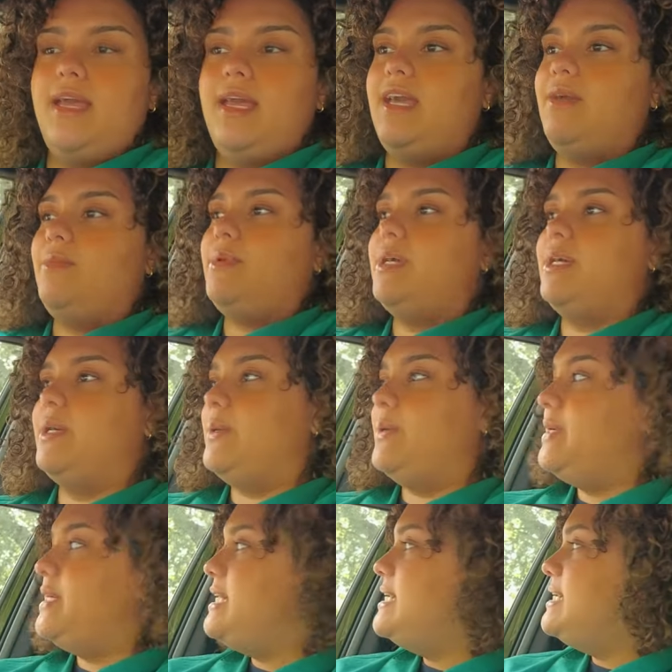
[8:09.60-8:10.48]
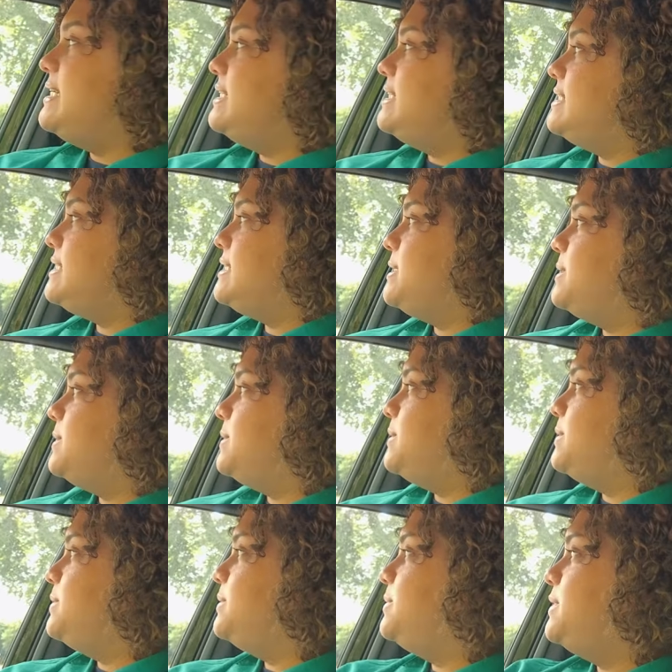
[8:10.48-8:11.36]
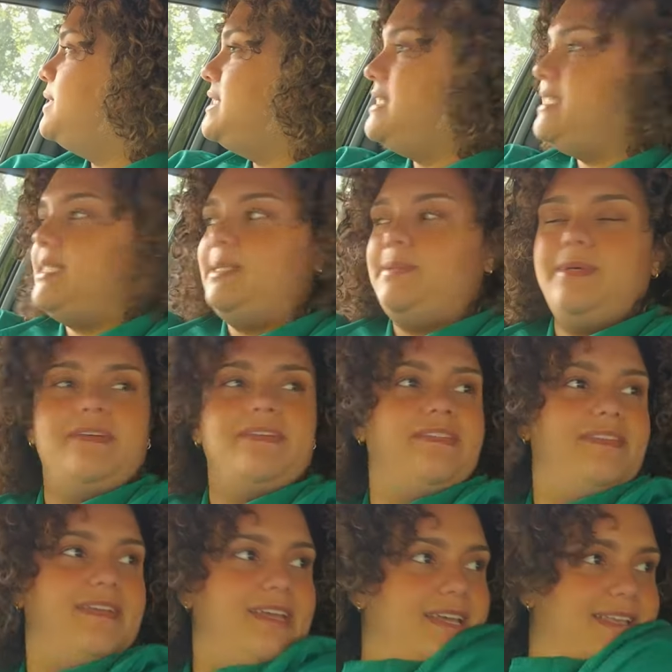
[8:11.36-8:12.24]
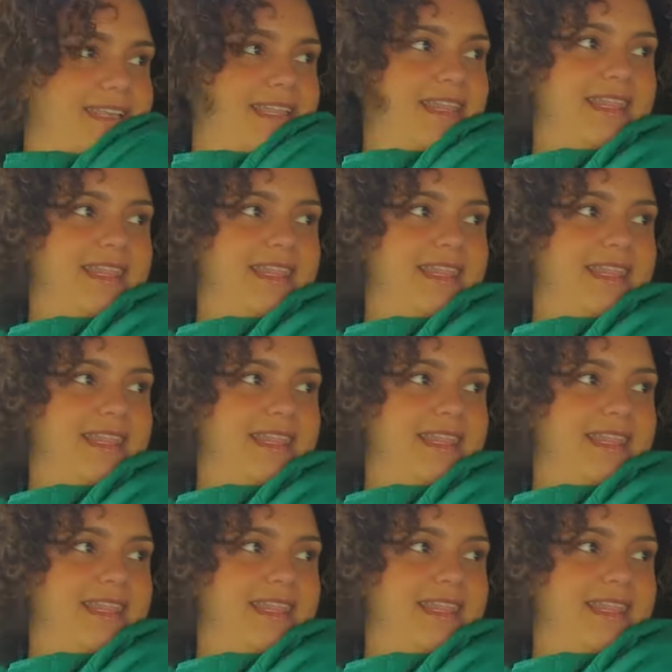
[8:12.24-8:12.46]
and we're going to do a few